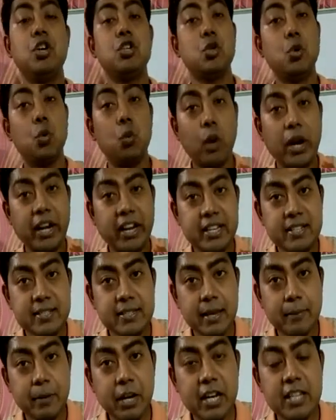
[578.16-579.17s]
So what is
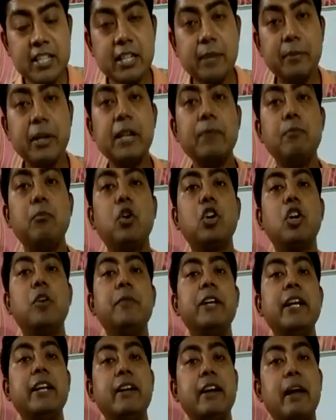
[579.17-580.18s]
semi-conservative mode
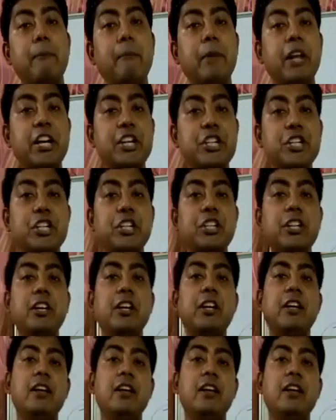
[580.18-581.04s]
of DNA replication?